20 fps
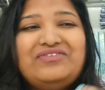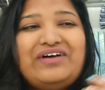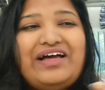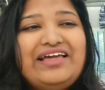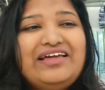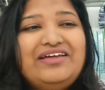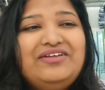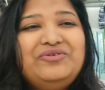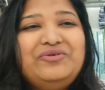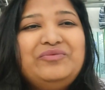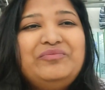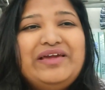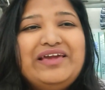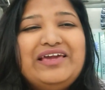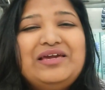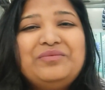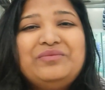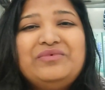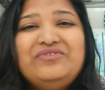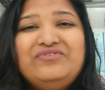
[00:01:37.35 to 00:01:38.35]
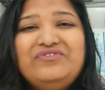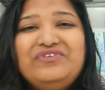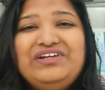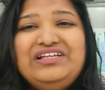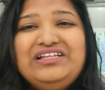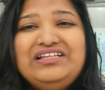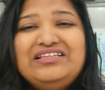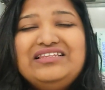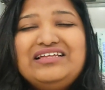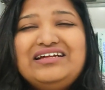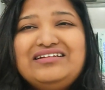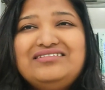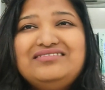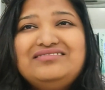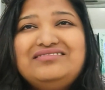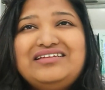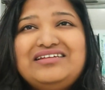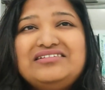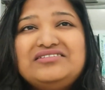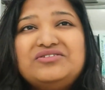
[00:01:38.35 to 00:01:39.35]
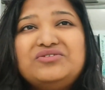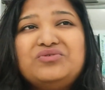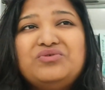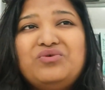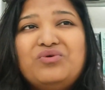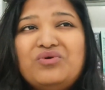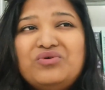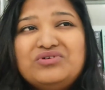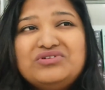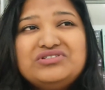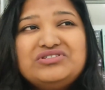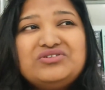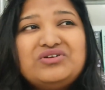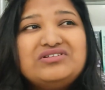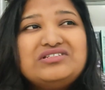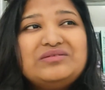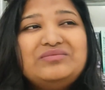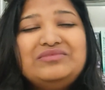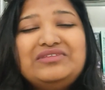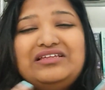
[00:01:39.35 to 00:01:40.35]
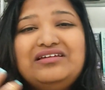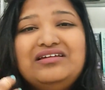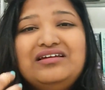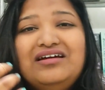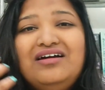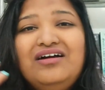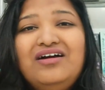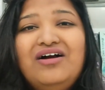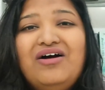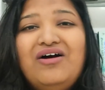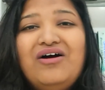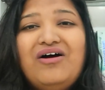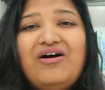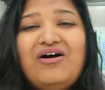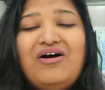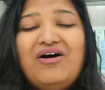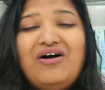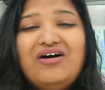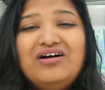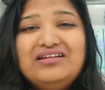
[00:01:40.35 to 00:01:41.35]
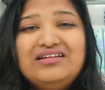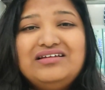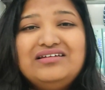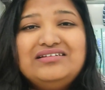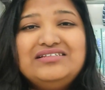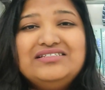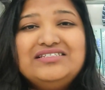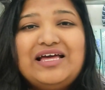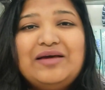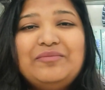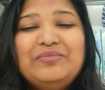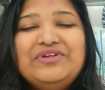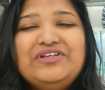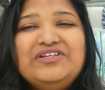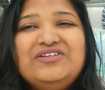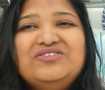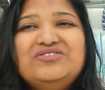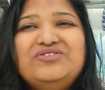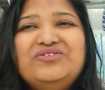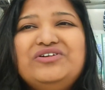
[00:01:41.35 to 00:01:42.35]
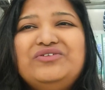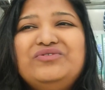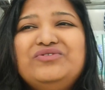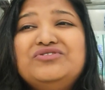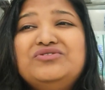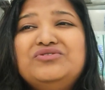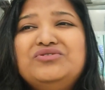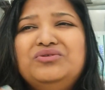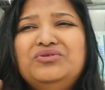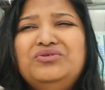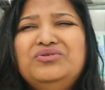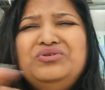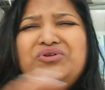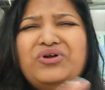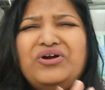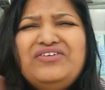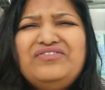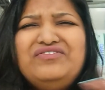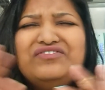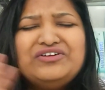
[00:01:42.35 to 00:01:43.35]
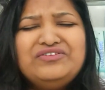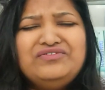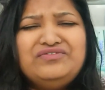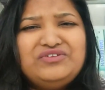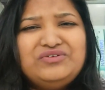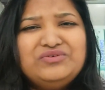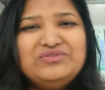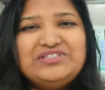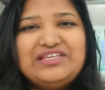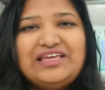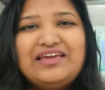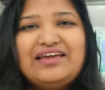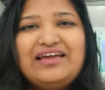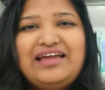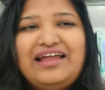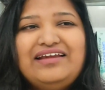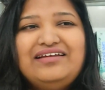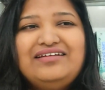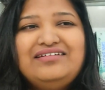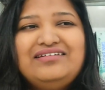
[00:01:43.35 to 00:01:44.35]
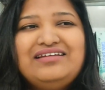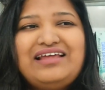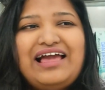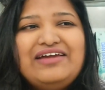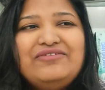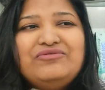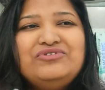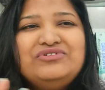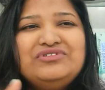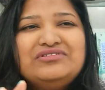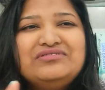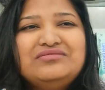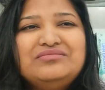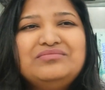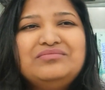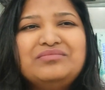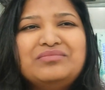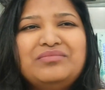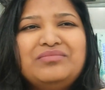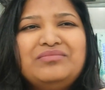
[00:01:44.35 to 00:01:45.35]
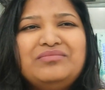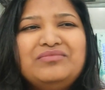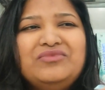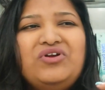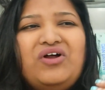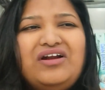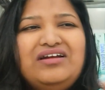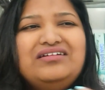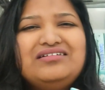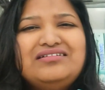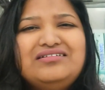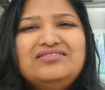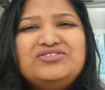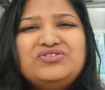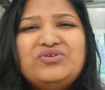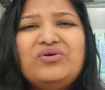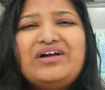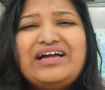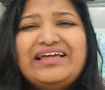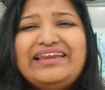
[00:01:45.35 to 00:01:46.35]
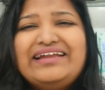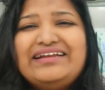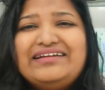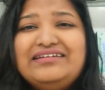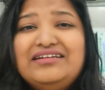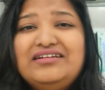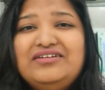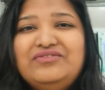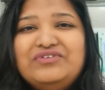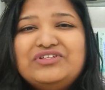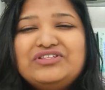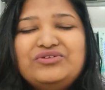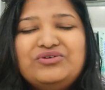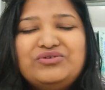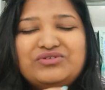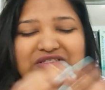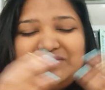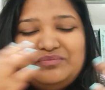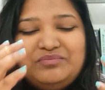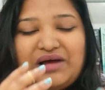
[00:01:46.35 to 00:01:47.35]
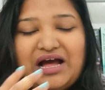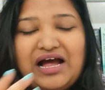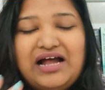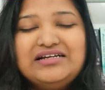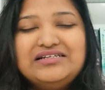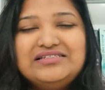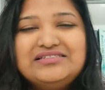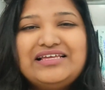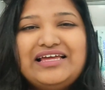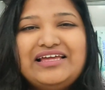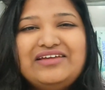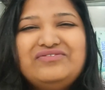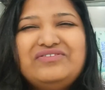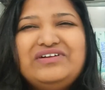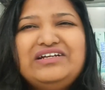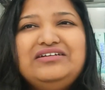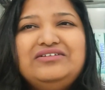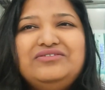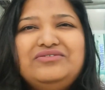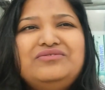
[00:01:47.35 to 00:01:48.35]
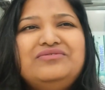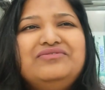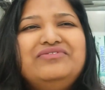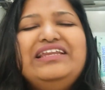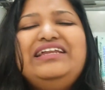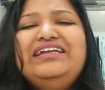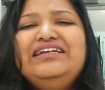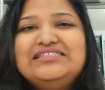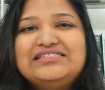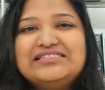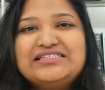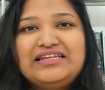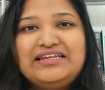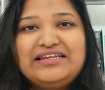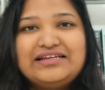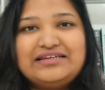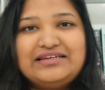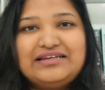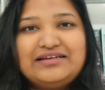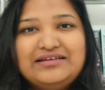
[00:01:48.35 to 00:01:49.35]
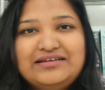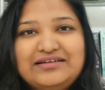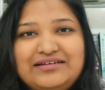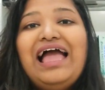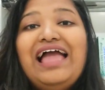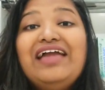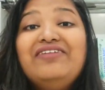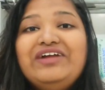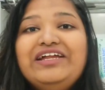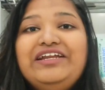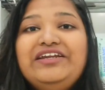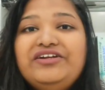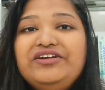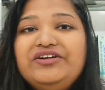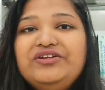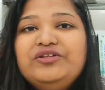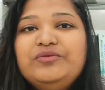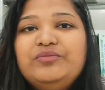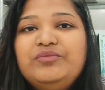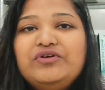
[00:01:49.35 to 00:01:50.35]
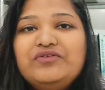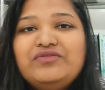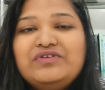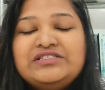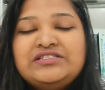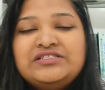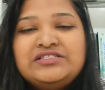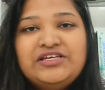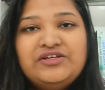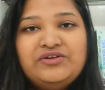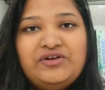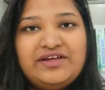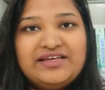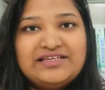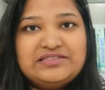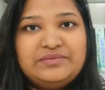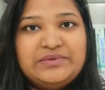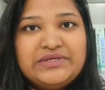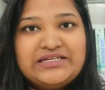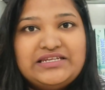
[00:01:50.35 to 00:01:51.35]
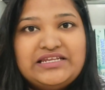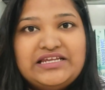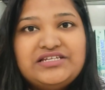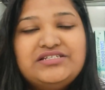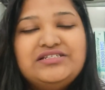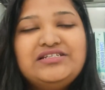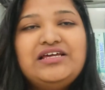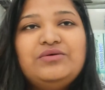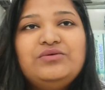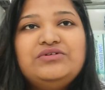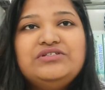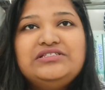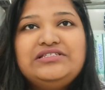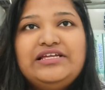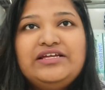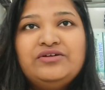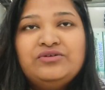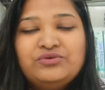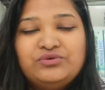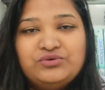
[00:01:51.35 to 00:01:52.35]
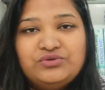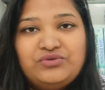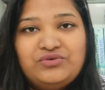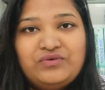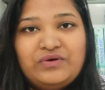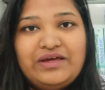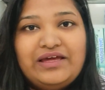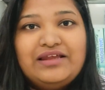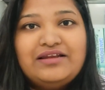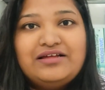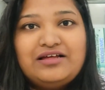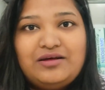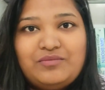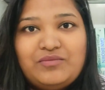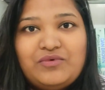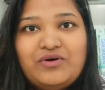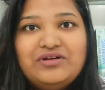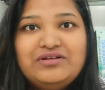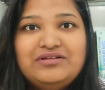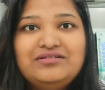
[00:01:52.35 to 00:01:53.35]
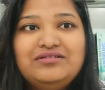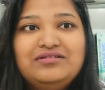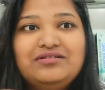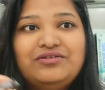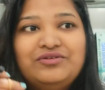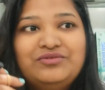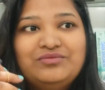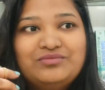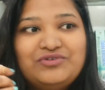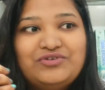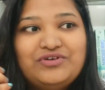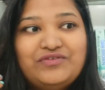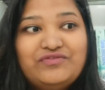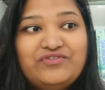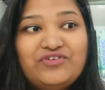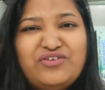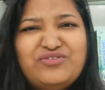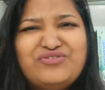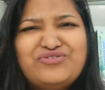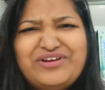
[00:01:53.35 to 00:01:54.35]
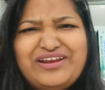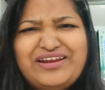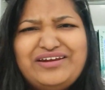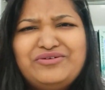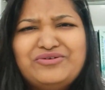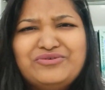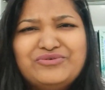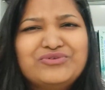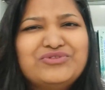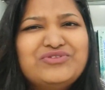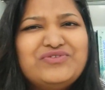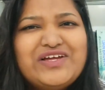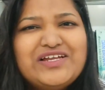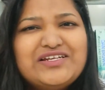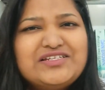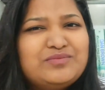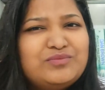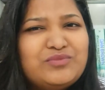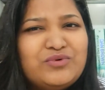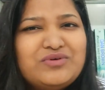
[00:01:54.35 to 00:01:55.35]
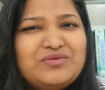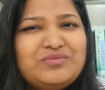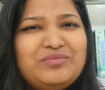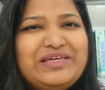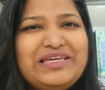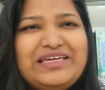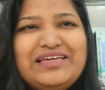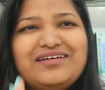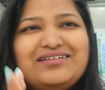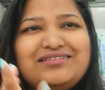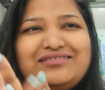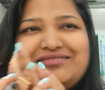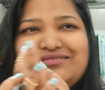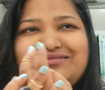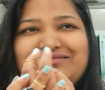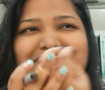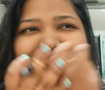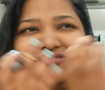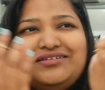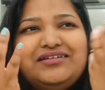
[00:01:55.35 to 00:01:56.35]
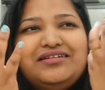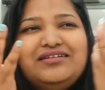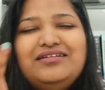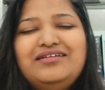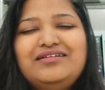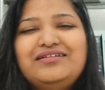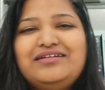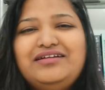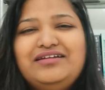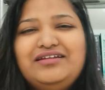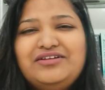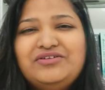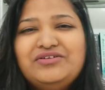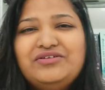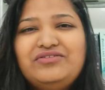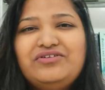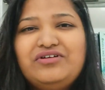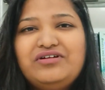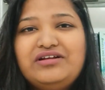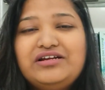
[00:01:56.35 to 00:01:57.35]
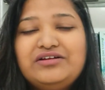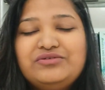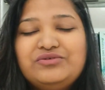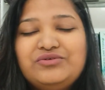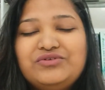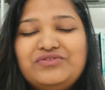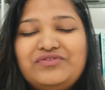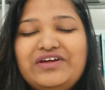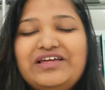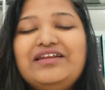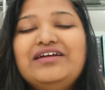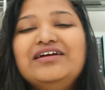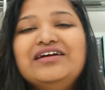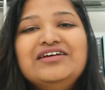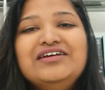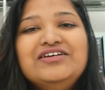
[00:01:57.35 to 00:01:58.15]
Why are you making me feel that there is a ghost or something horror is happening? So it was a lot of confusing, and I was not so connected with those parts. I felt very disconnected. I went into the book with zero expectation. I was like, Ruth Ware, come on, you have not read Ruth Ware's book. Being a thriller reader, you have not read Ruth Ware.